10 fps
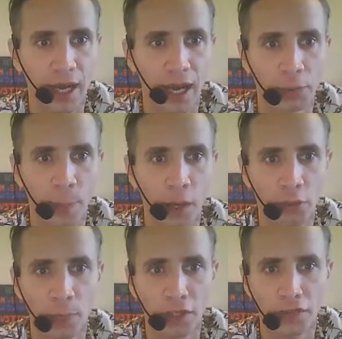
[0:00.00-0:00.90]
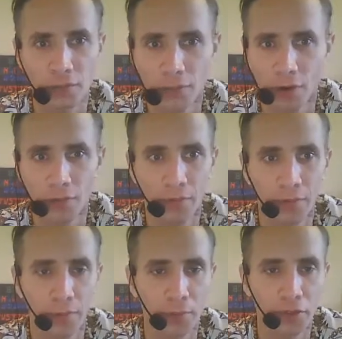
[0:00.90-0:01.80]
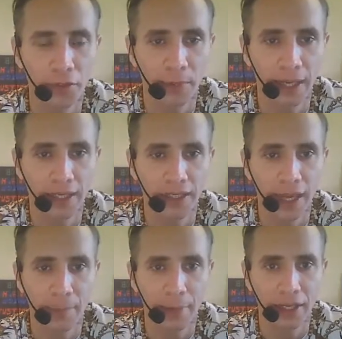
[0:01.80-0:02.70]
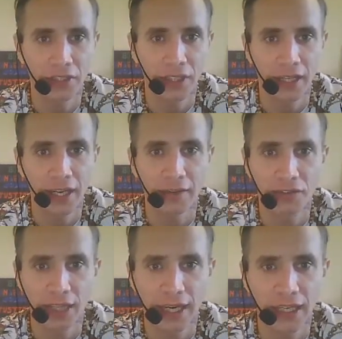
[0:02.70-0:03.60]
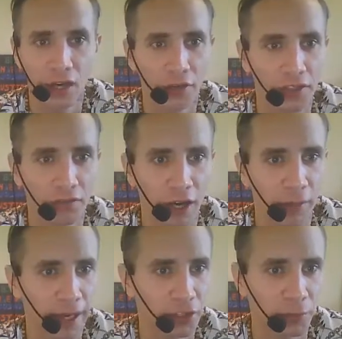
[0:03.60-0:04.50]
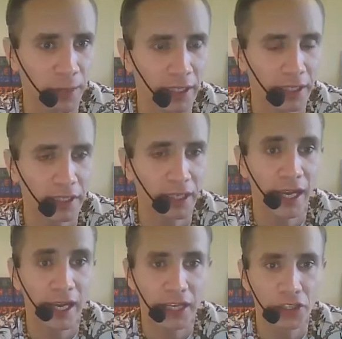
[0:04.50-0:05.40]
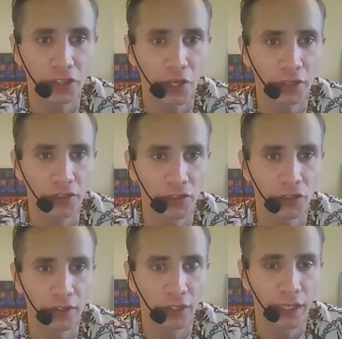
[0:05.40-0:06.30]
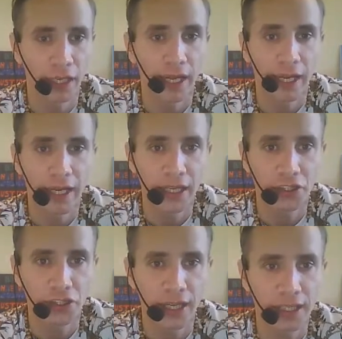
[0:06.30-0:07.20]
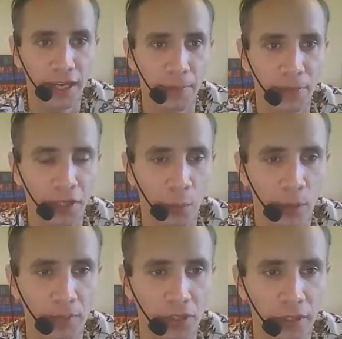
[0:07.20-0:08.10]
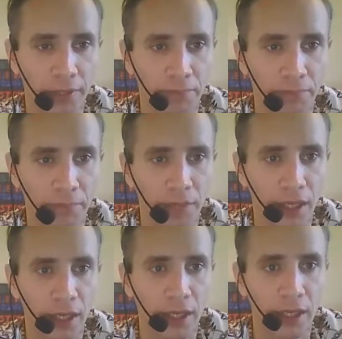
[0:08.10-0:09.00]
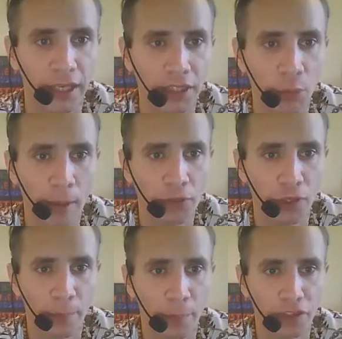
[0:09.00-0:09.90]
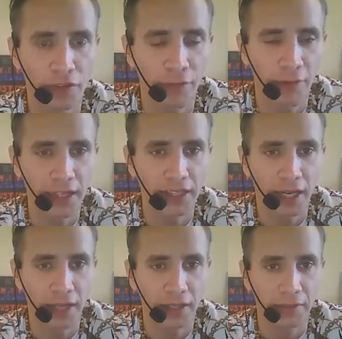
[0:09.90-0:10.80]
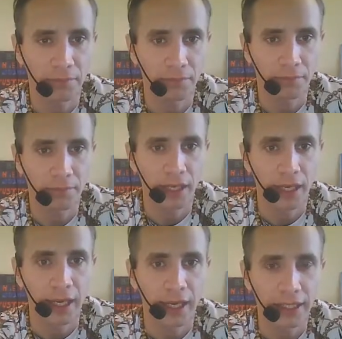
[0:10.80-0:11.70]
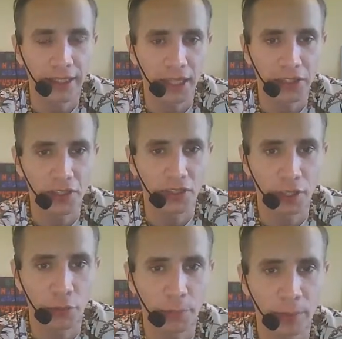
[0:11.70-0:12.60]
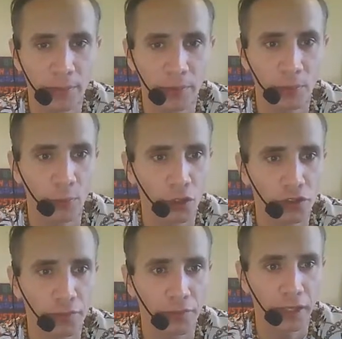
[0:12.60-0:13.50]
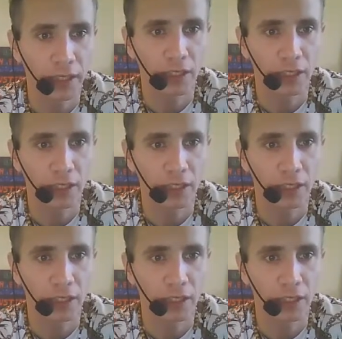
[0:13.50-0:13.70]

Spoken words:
A spokesperson for Mr. Bailey's campaign said if Sadiq Khan is right about explaining his side of the story, he can set up his own website. This website puts the facts out there. It doesn't tell the people what to think.